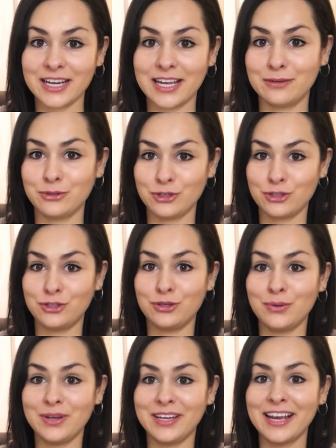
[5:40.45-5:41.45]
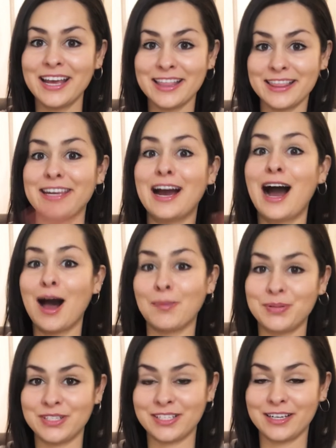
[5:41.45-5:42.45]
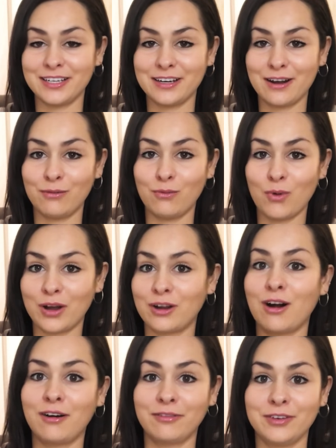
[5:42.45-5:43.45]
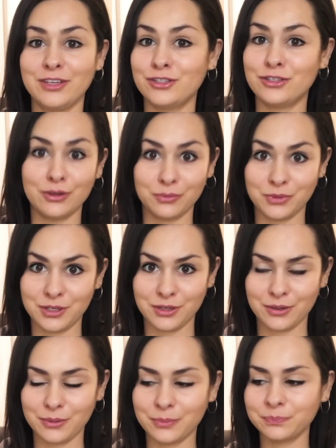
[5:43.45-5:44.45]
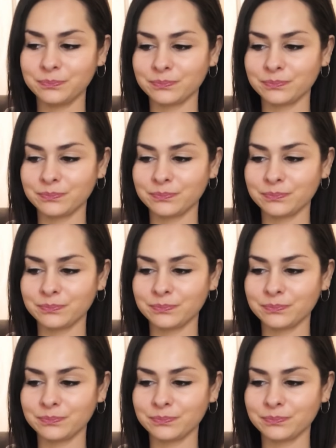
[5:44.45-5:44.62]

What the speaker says: and it was just doing the opposite of what coffee is known to do.